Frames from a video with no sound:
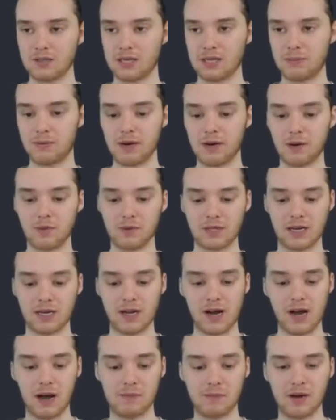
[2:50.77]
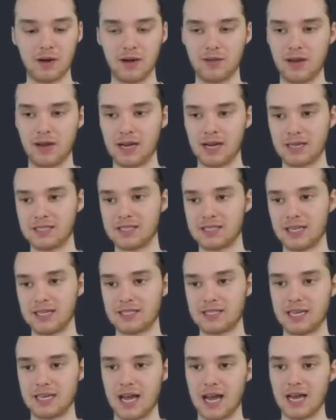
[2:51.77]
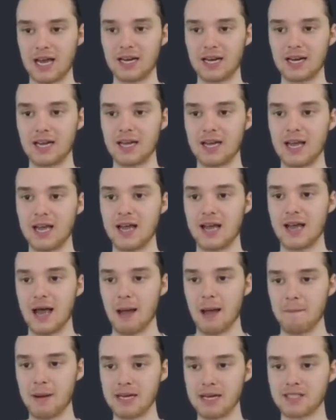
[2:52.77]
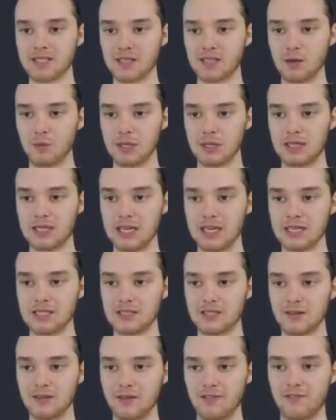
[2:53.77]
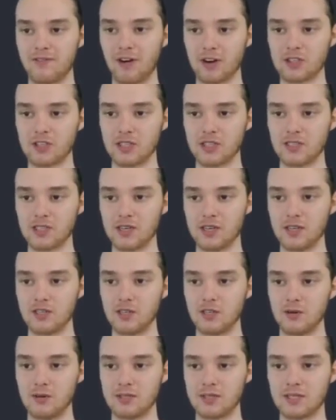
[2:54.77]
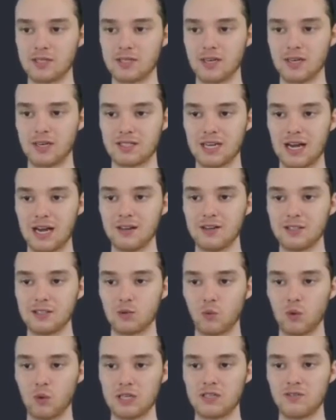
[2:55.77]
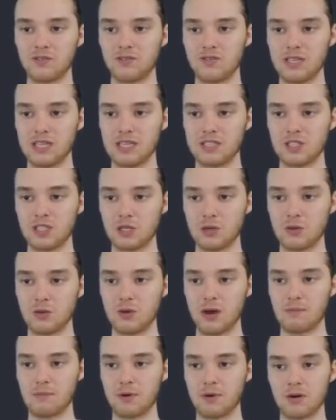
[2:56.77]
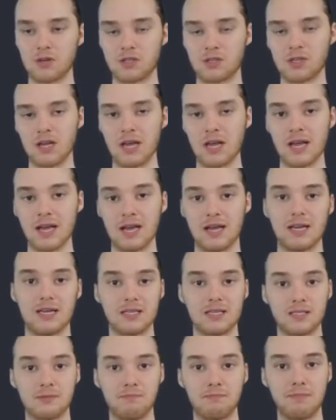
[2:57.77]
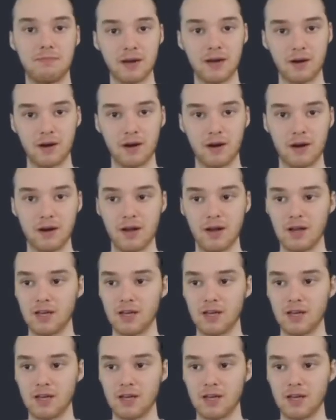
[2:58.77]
I'll separate it with a comma, and then I could say 10. And basically what this function is going to do is it's going to tell us which of these 2 numbers is bigger.